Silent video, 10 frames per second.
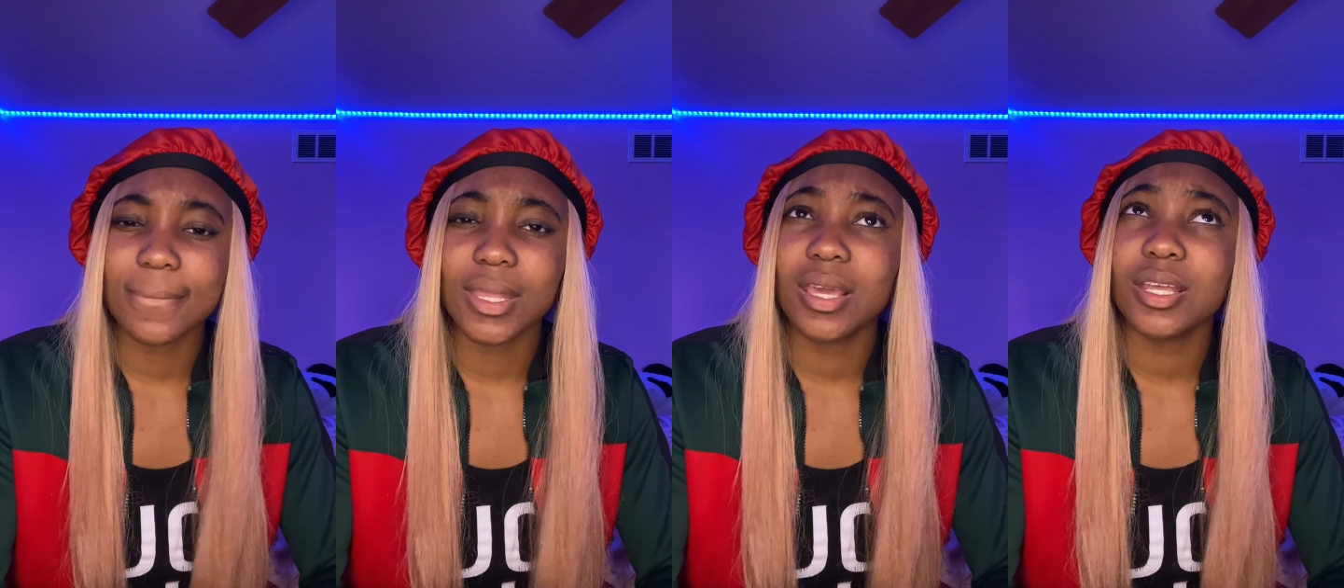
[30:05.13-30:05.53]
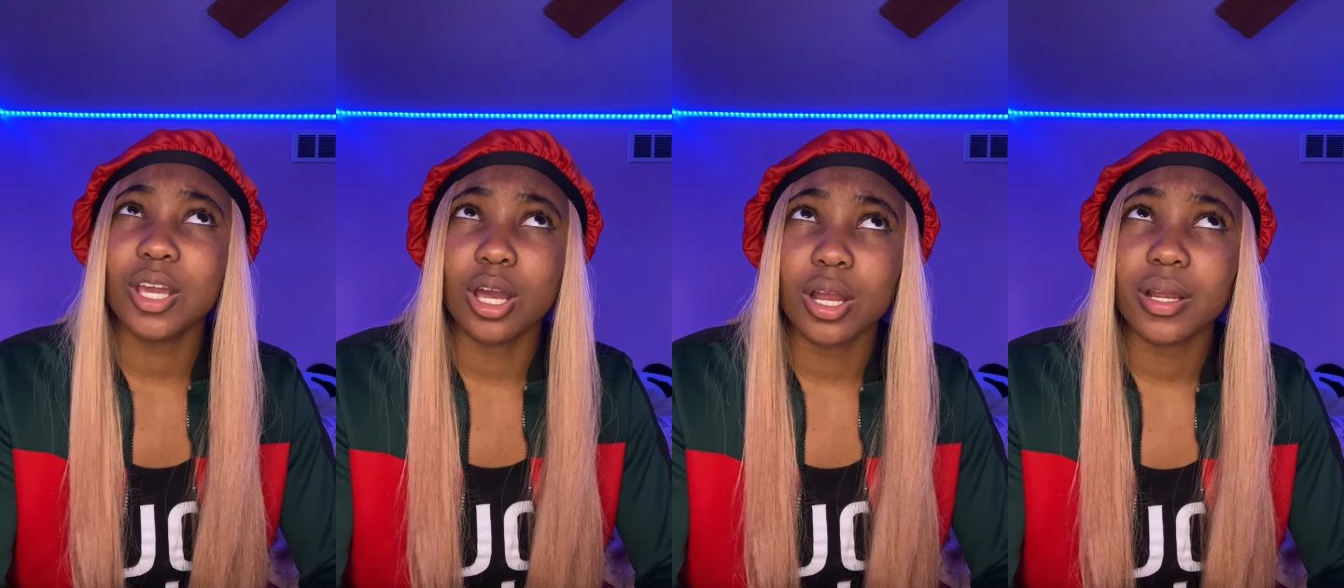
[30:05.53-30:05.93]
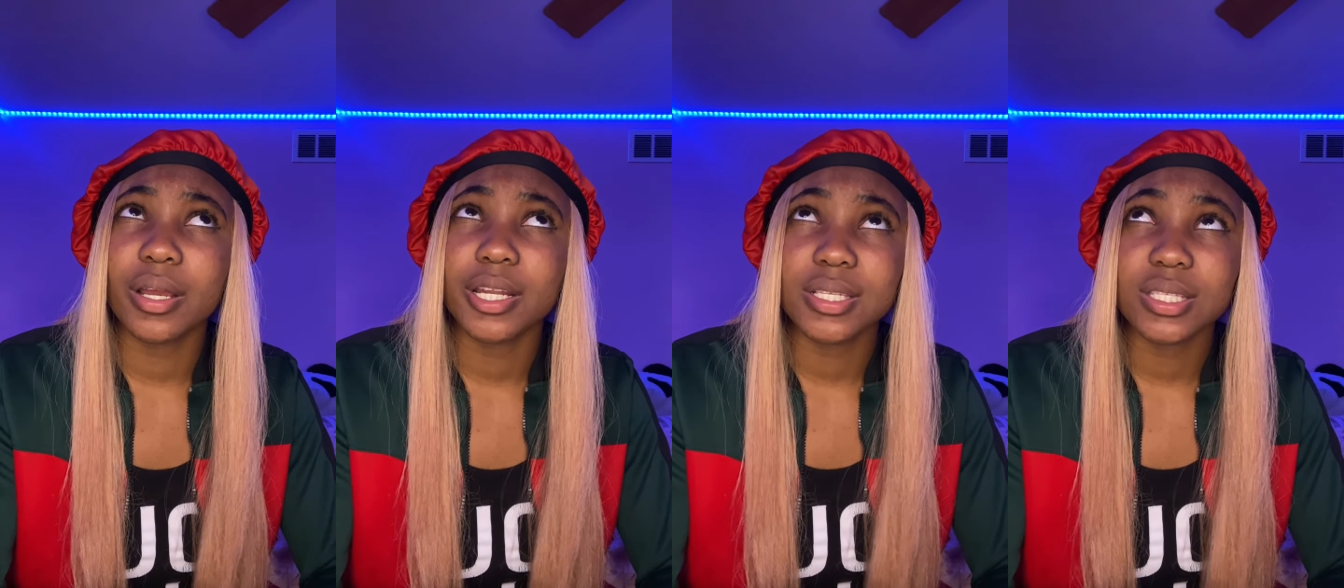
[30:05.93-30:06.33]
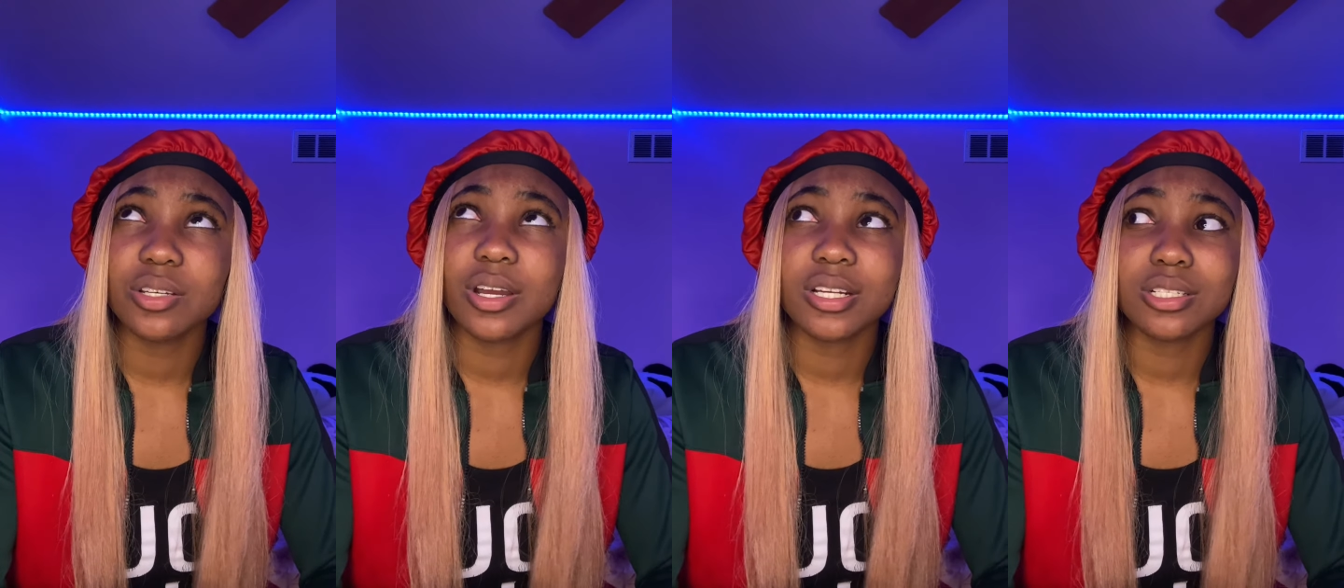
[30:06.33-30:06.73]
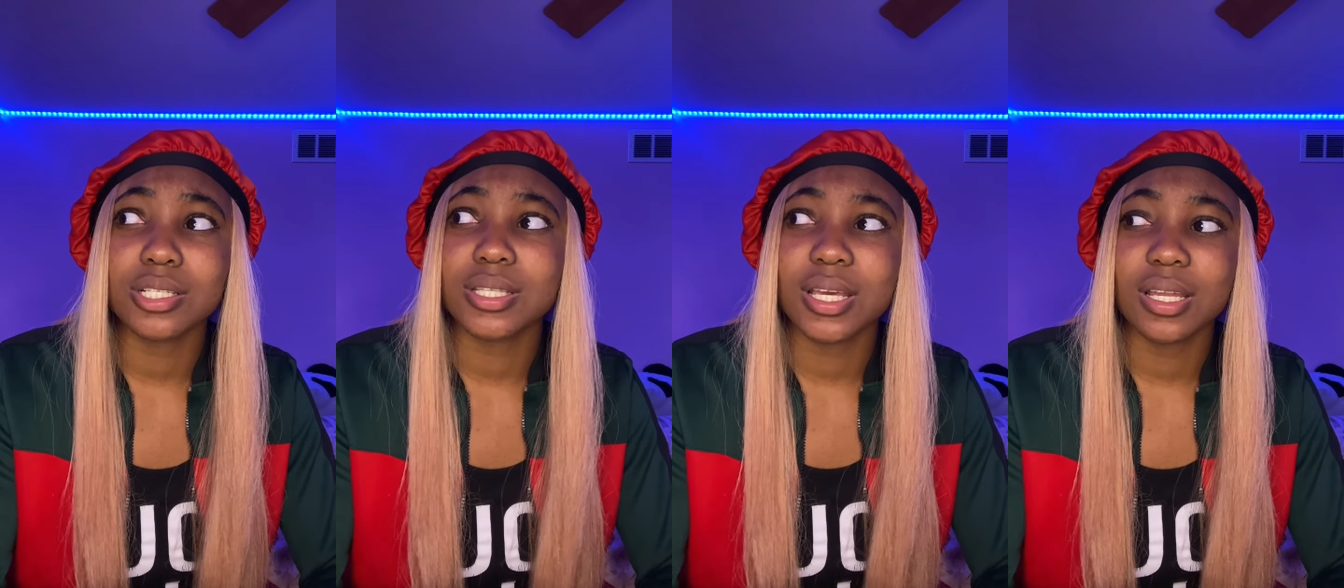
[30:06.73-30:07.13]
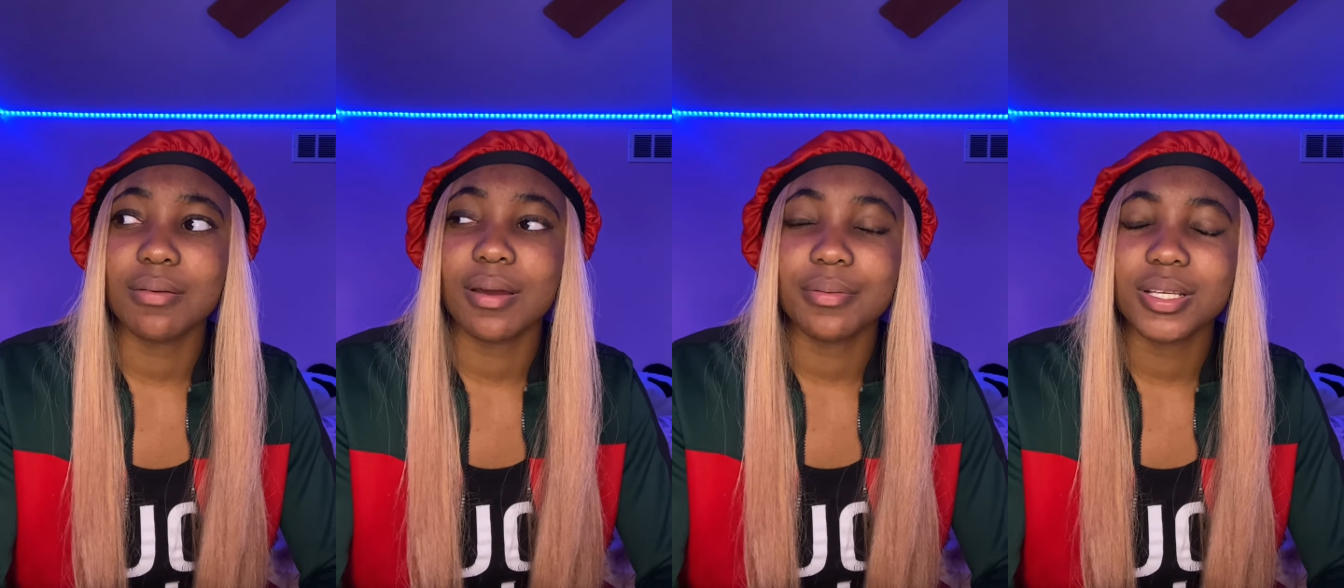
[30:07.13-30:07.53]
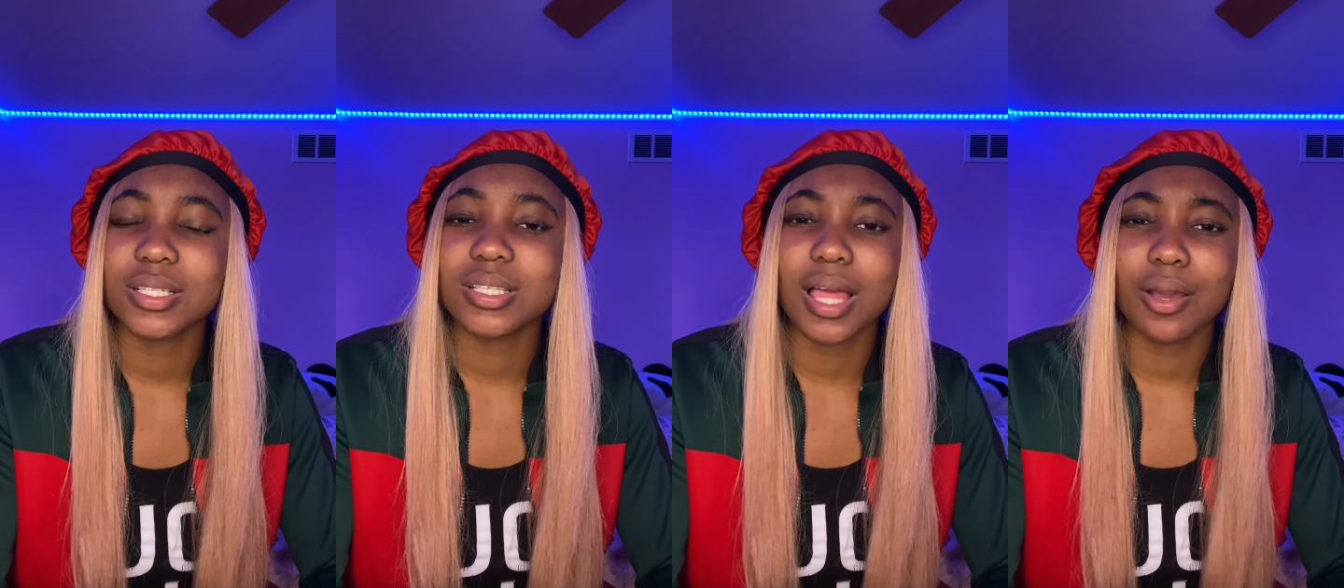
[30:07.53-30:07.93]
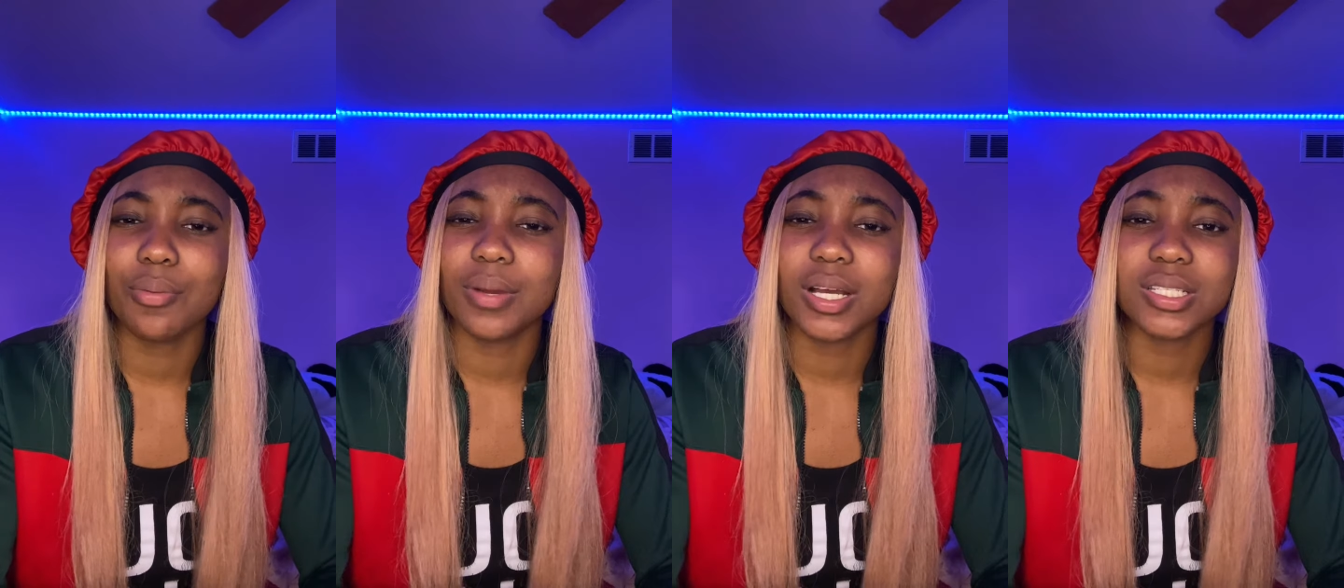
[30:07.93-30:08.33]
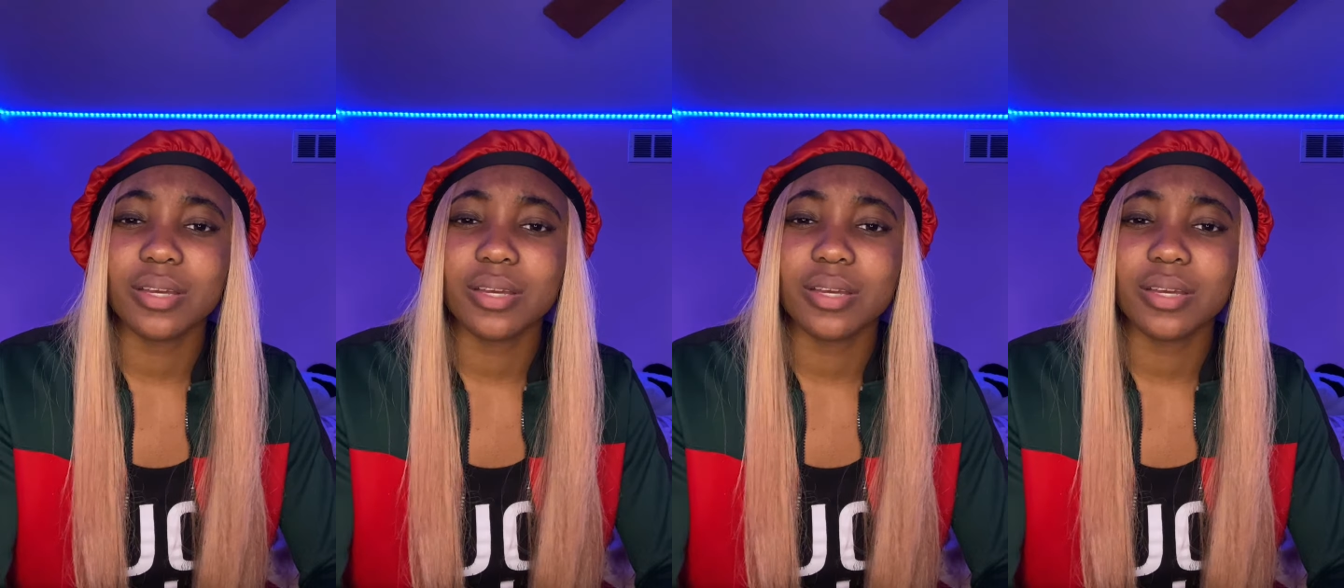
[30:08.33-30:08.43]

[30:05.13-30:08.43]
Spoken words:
And it hurt, and it still hurts just thinking about it, because it's like, oh my gosh,